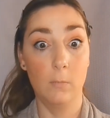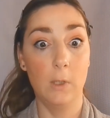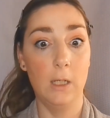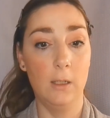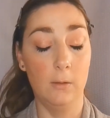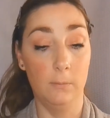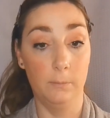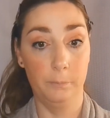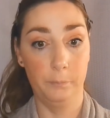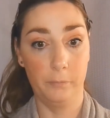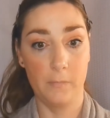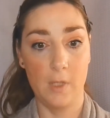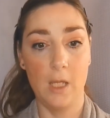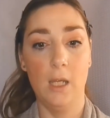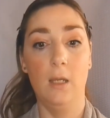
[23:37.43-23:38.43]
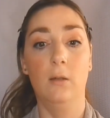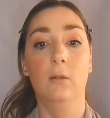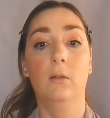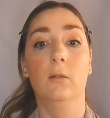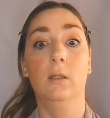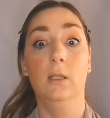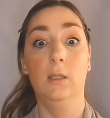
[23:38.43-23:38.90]
Oh, that
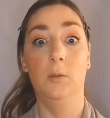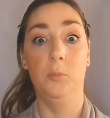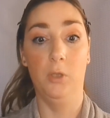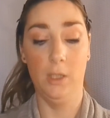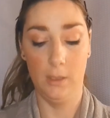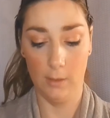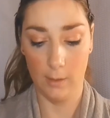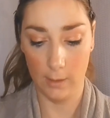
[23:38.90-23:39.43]
really brightened